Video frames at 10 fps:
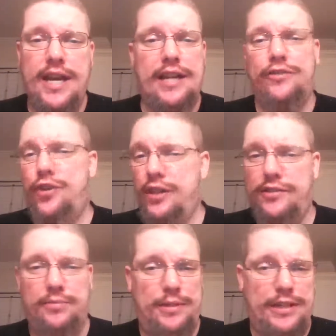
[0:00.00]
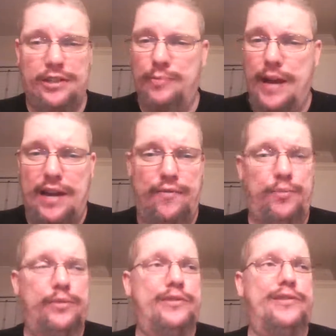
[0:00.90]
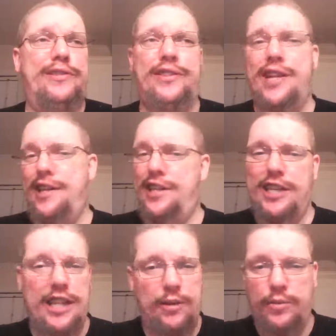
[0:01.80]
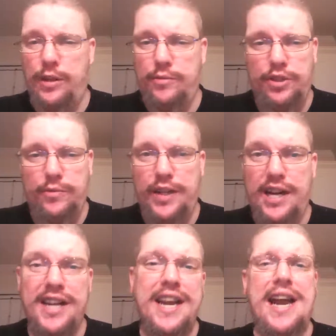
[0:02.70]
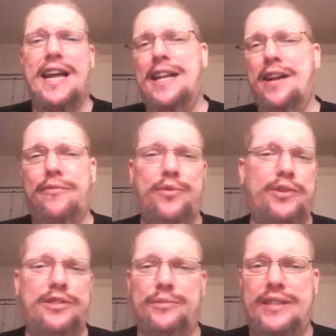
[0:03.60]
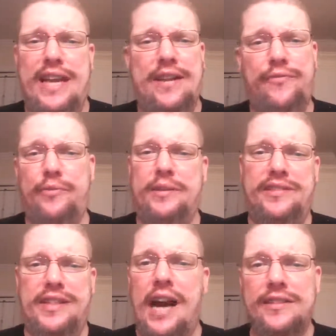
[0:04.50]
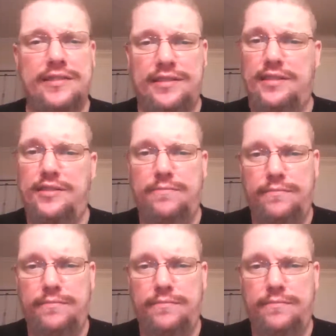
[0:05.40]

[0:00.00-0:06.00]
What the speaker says: And trust me, his behavior was nothing like what they were showing there. And then, of course, it was that infamous yacht scene.